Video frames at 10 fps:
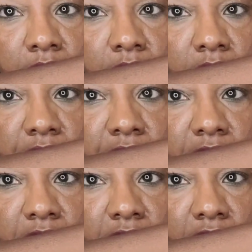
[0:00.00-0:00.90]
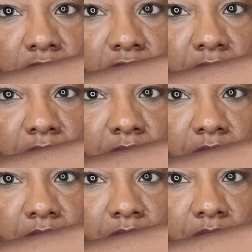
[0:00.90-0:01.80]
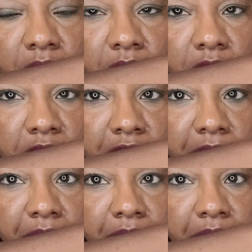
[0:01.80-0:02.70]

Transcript: And there's the suction. Okay,